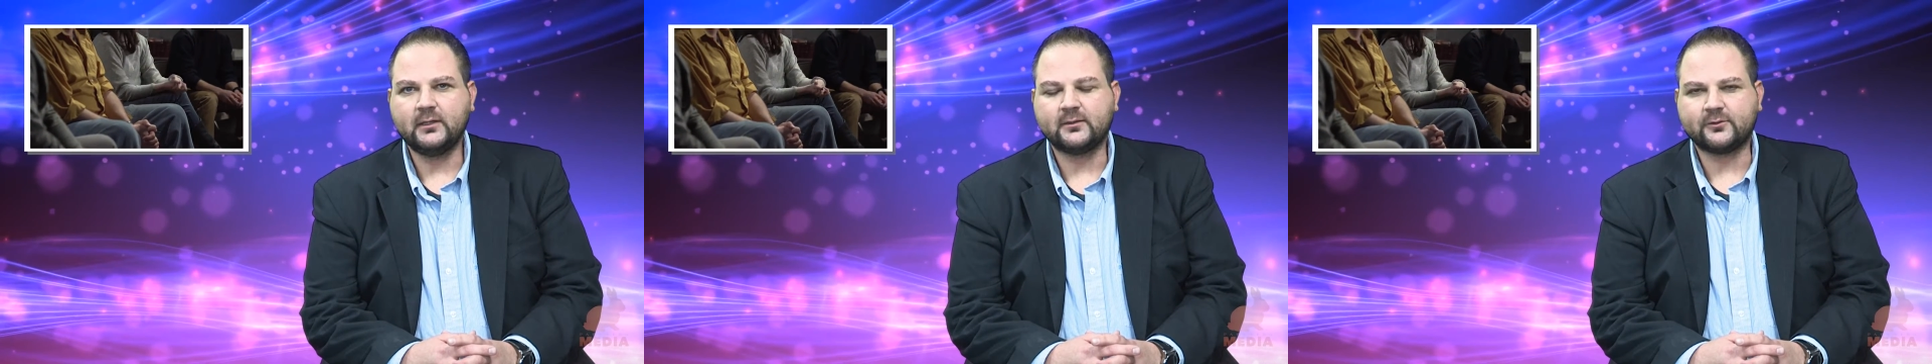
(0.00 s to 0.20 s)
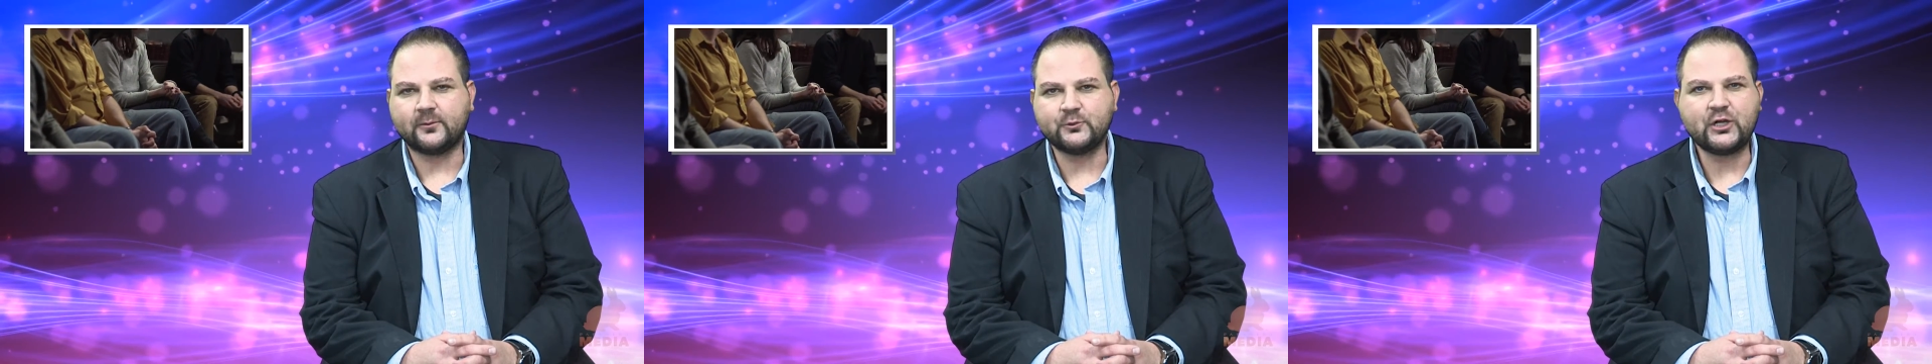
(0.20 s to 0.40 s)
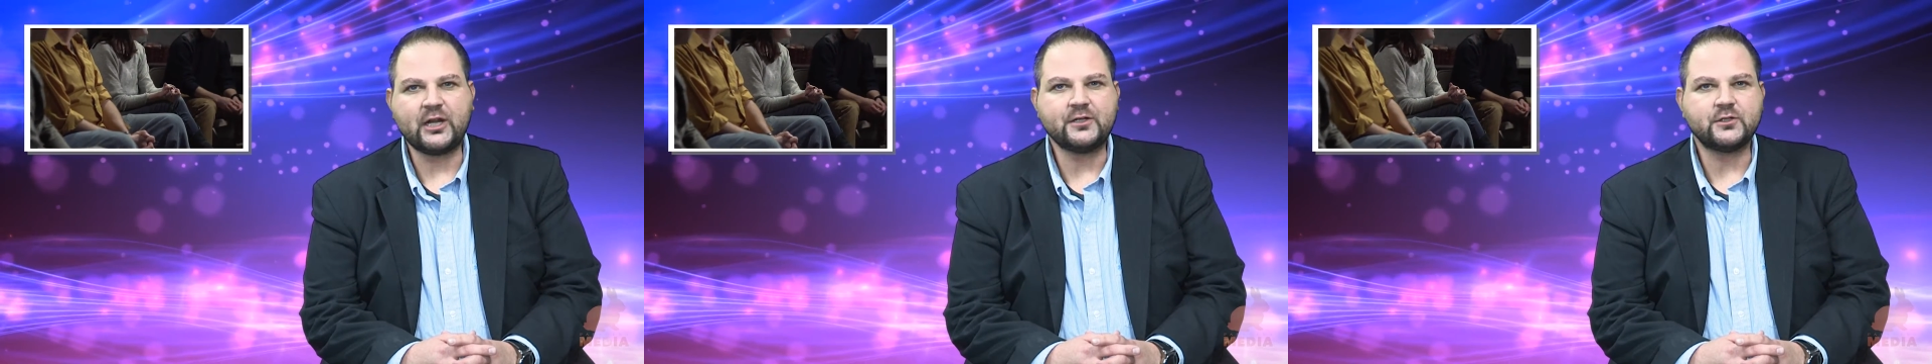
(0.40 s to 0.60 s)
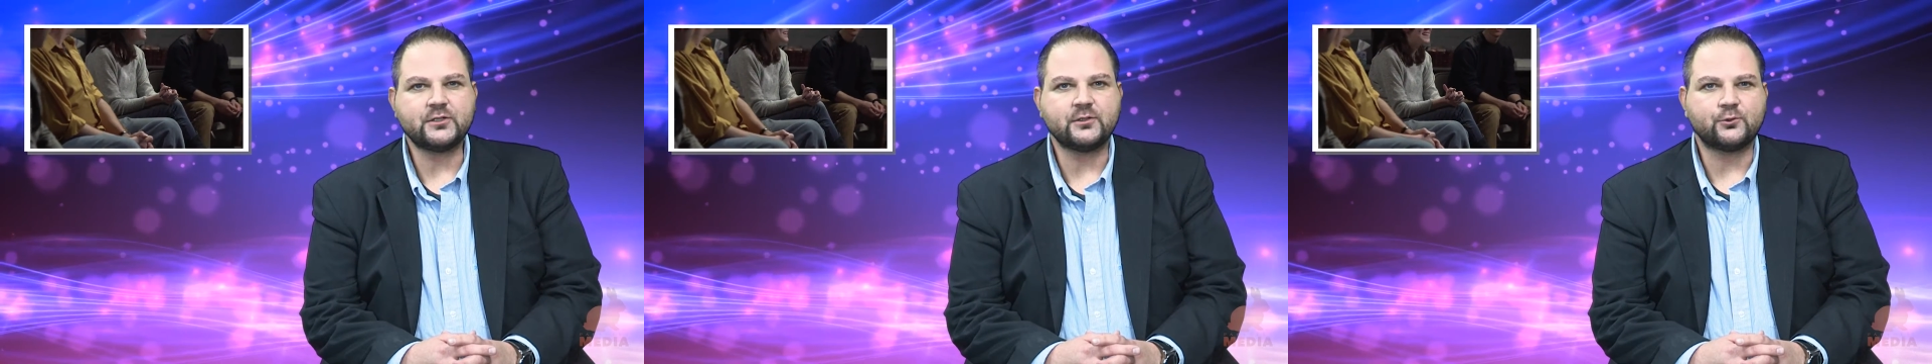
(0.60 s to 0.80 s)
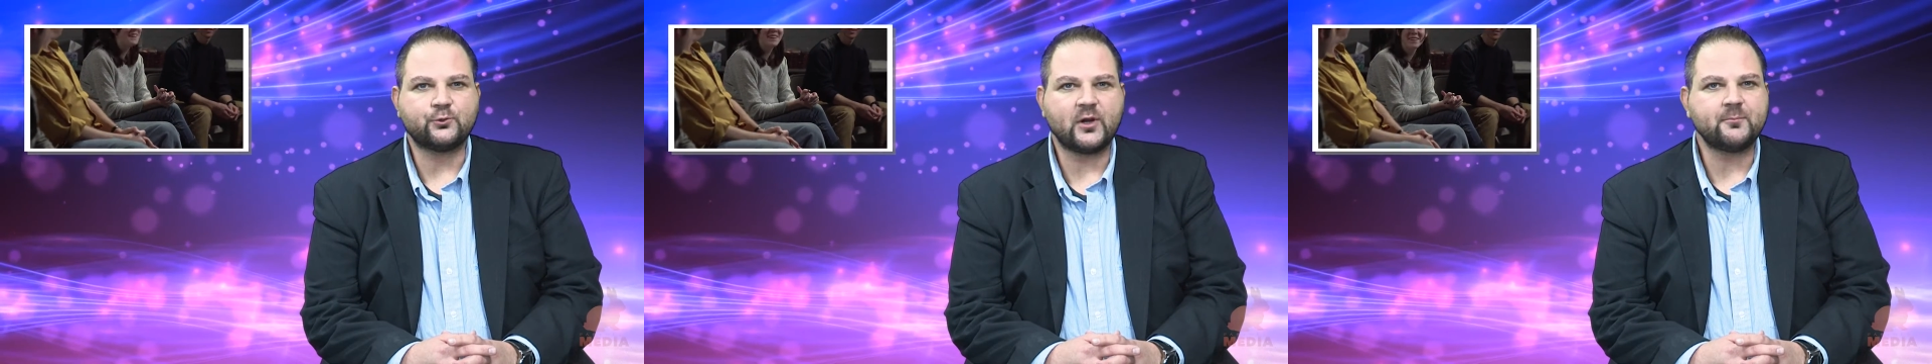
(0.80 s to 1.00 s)
From changes
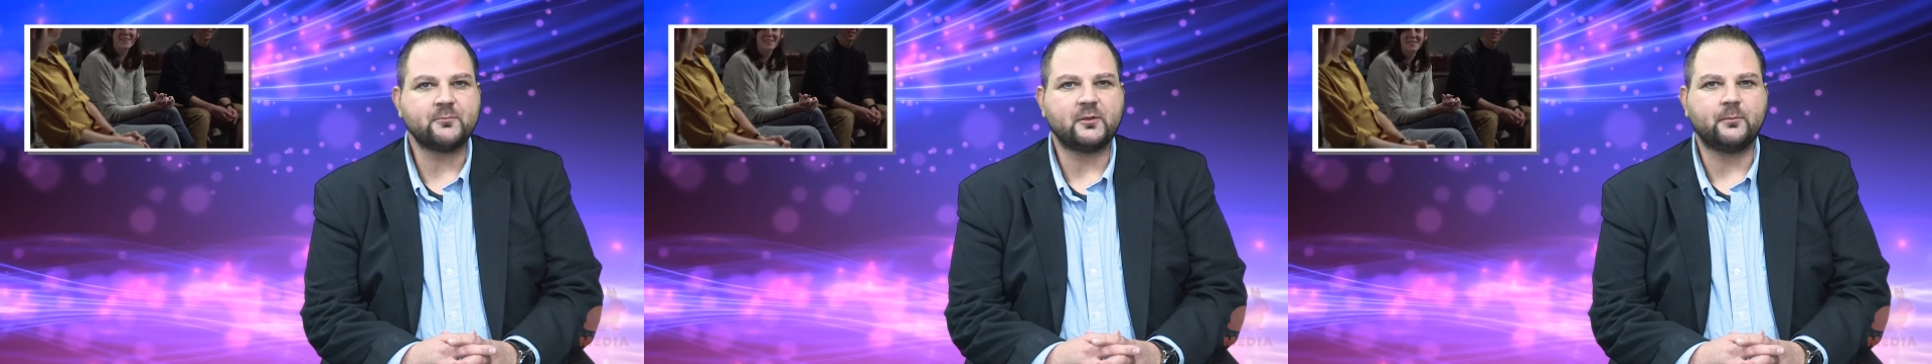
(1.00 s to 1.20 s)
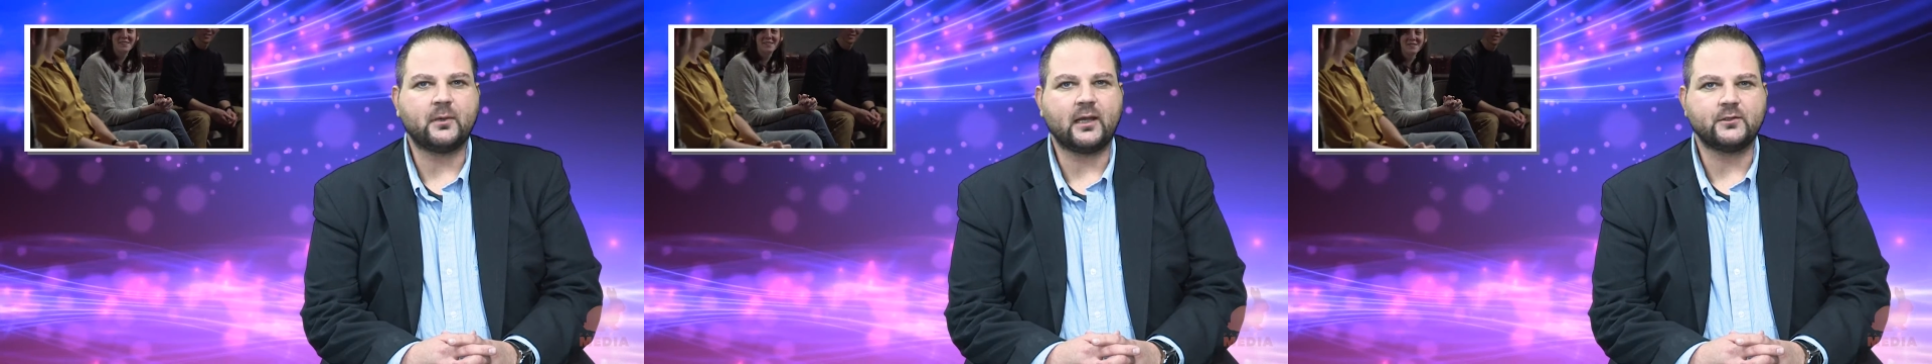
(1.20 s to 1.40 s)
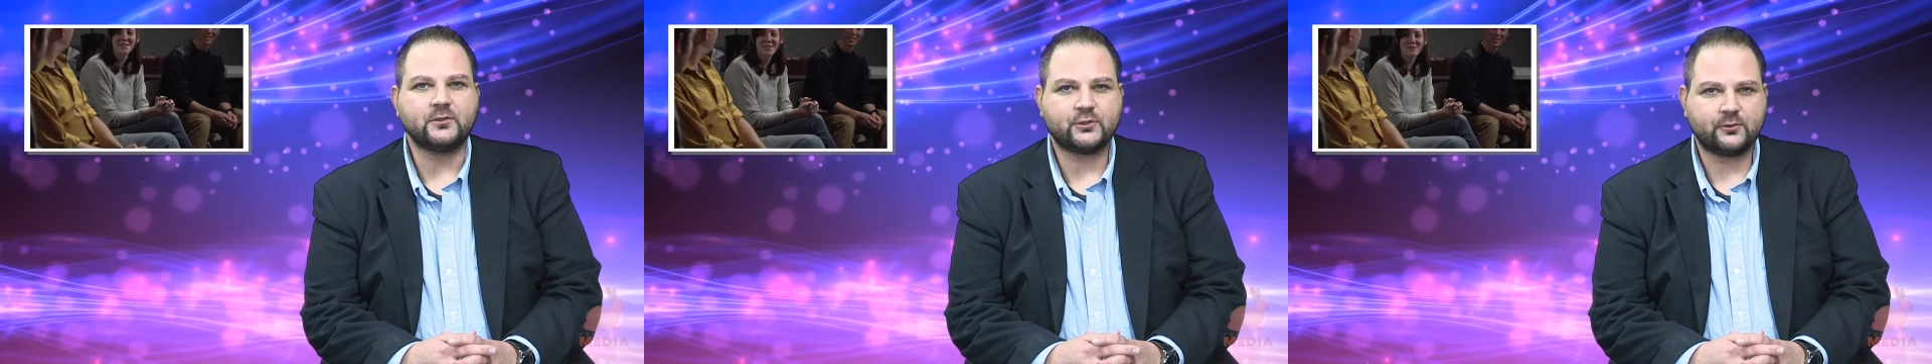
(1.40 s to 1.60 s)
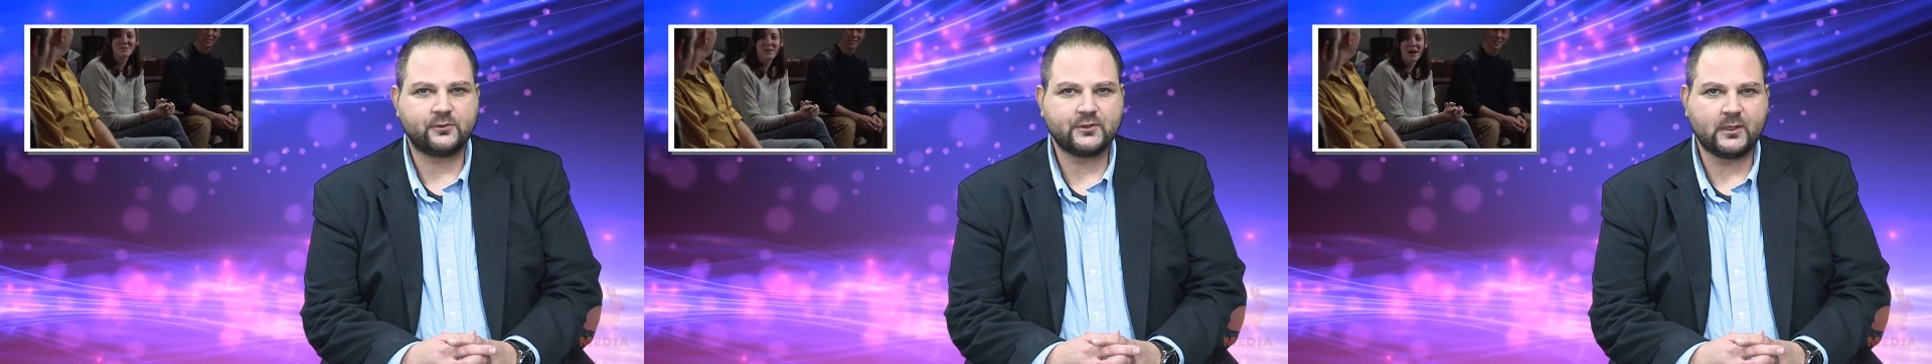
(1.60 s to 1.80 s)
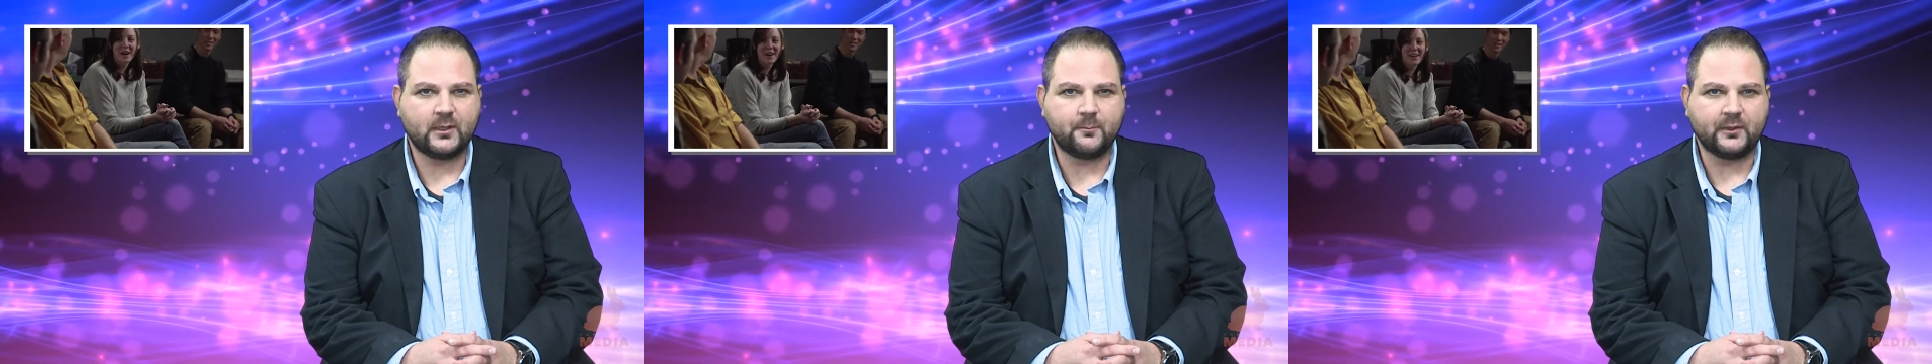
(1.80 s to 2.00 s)
in treatment by
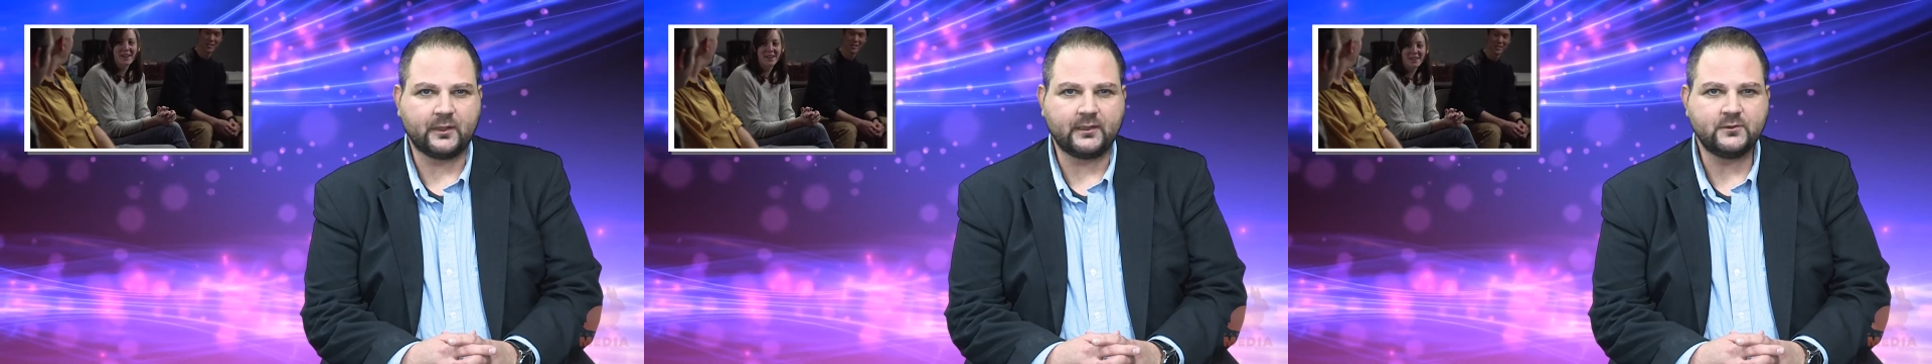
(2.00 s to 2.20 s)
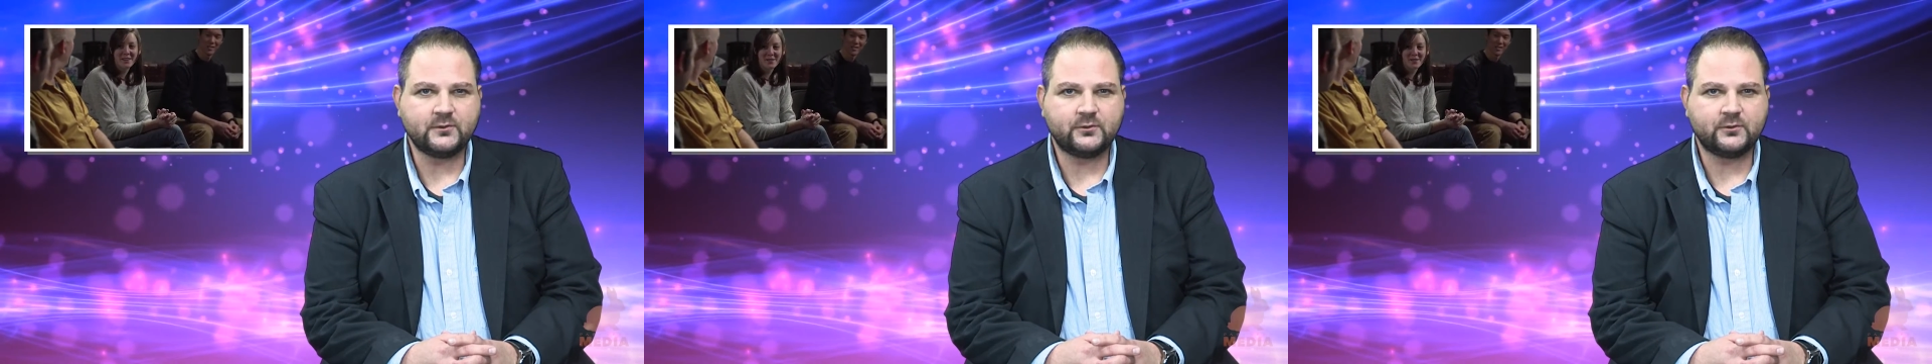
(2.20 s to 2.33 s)
insurance companies